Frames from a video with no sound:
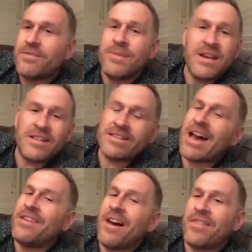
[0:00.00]
The media's
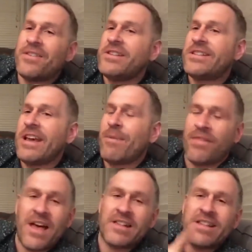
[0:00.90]
got nothing to say
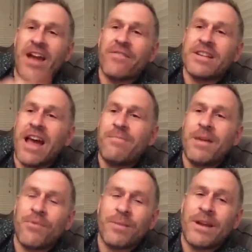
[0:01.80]
about that. So every
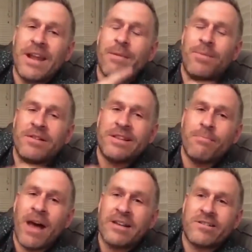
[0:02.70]
time they bring my name up, they'll
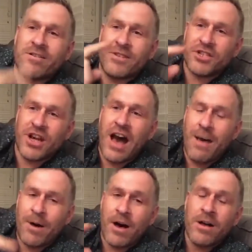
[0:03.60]
say Mike Cernovich,
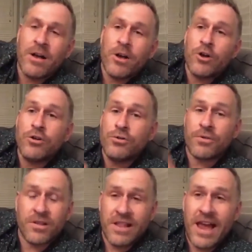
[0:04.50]
comma,
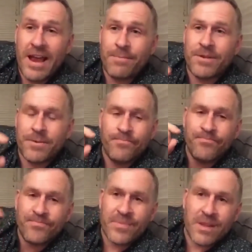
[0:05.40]
who claimed
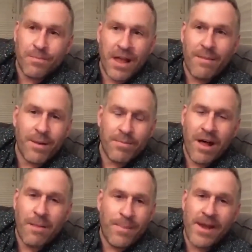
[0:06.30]
blah, blah,
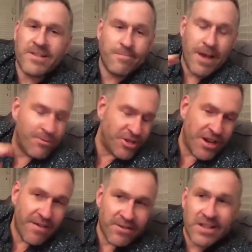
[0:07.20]
blah, basement,
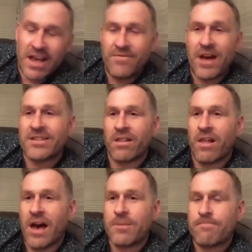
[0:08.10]
which I never said. That's
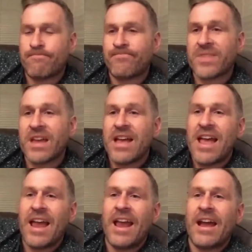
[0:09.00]
a lie.
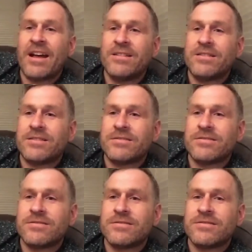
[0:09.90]
And
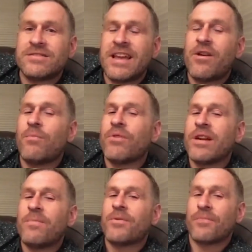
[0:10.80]
they don't
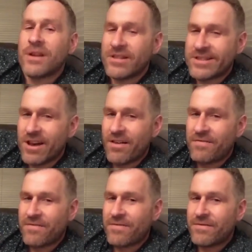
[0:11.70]
bring up the real
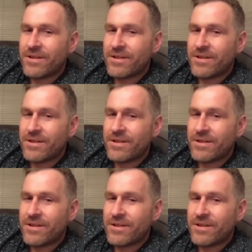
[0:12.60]
stuff.